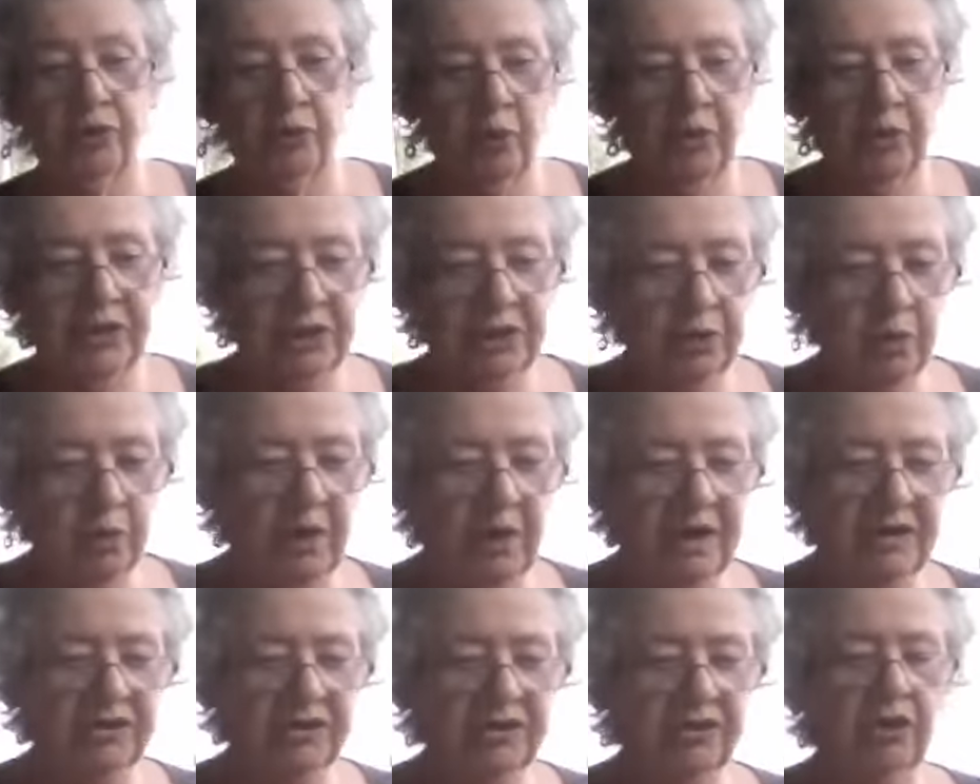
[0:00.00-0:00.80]
which
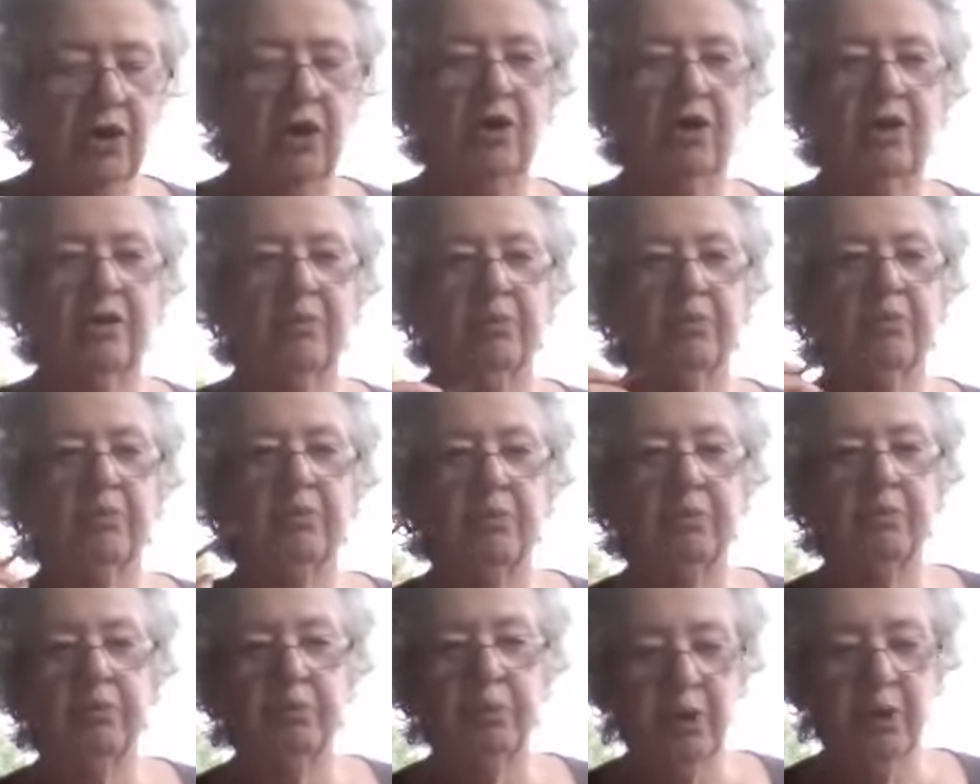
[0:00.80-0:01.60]
ones are
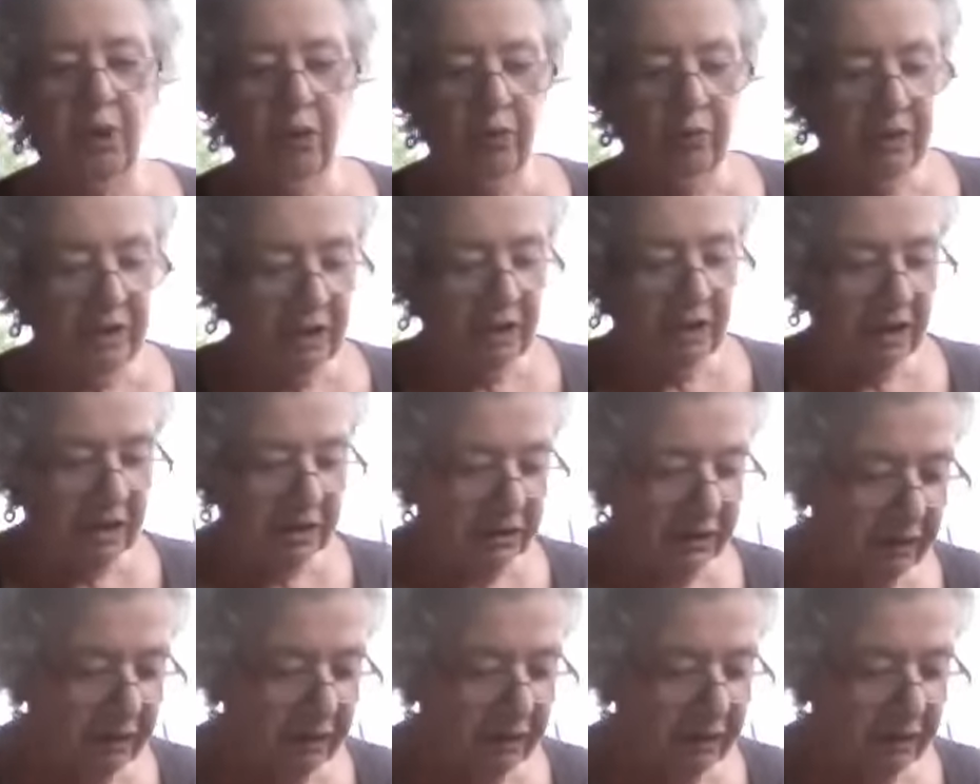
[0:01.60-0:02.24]
permanent.